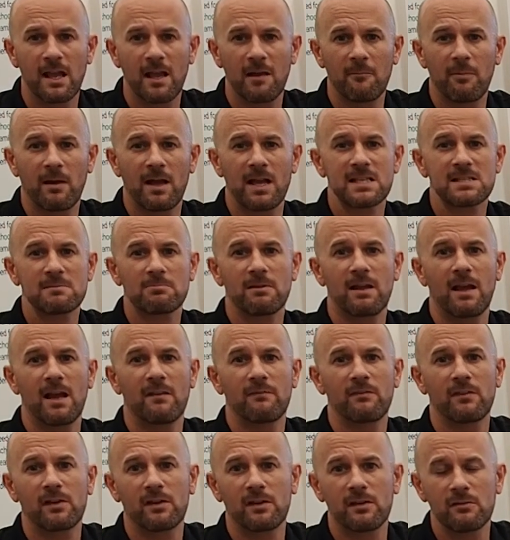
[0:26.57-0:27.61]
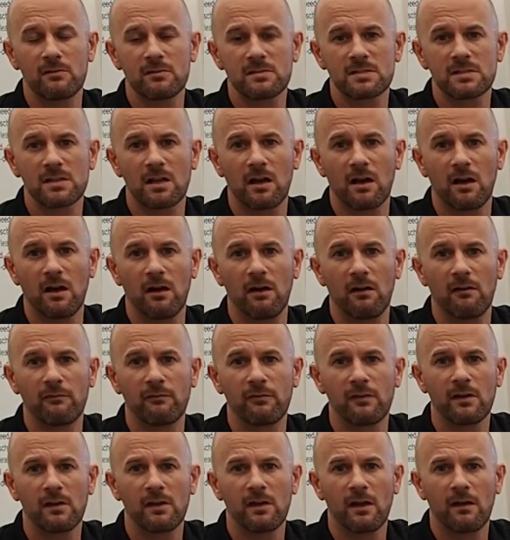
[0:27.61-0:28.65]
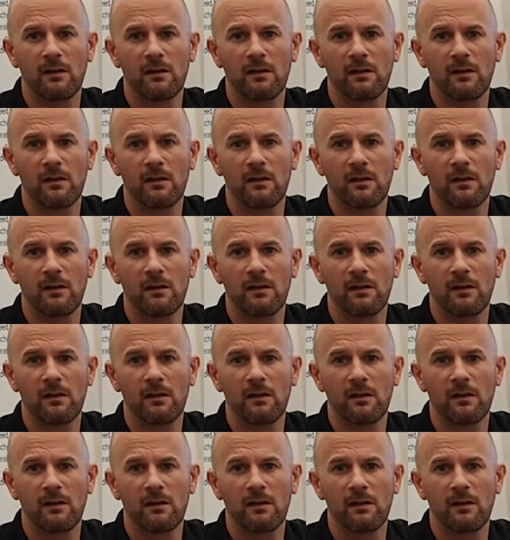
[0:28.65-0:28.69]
and possibly have the use of